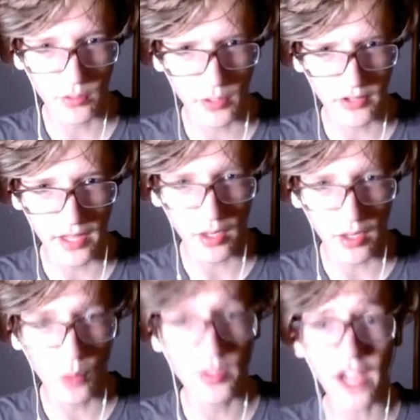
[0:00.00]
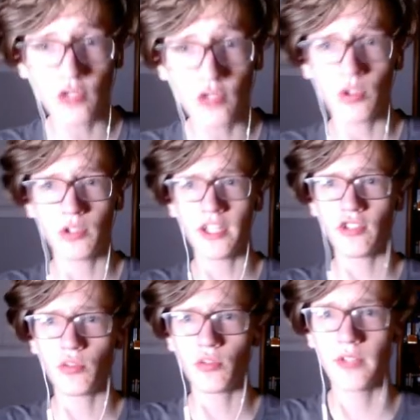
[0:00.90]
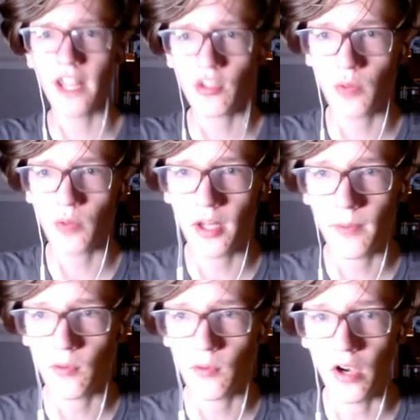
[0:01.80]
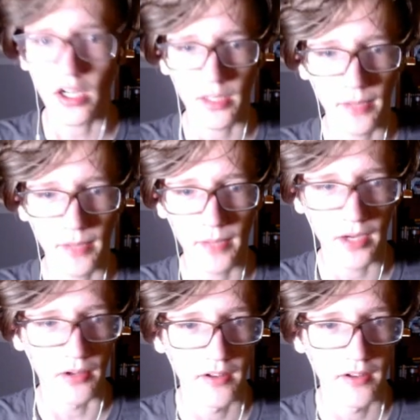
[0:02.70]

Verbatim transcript: What is that? Oh, nitroglycerin, that's what I'm talking about.